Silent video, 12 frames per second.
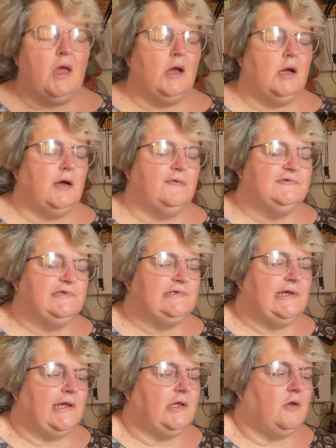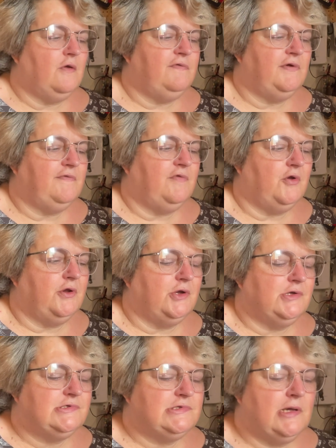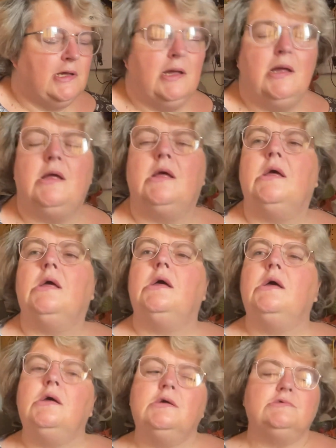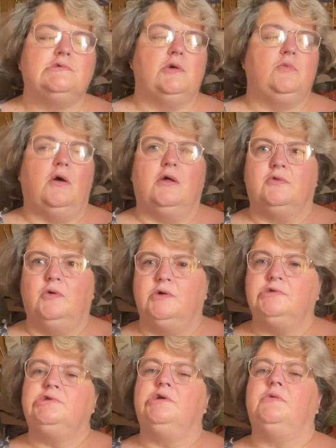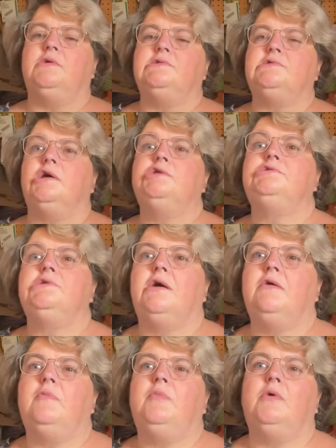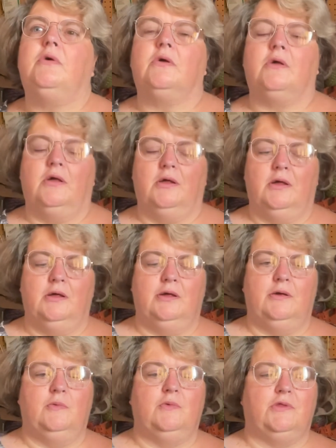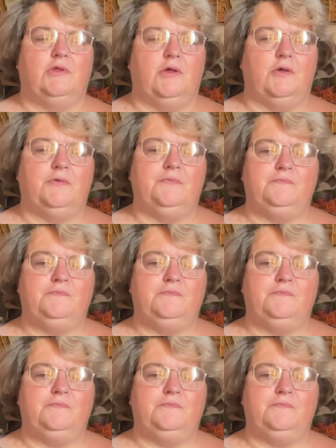after tea, coffee, very nice. So what I thought I'd do is I'll share a book with you.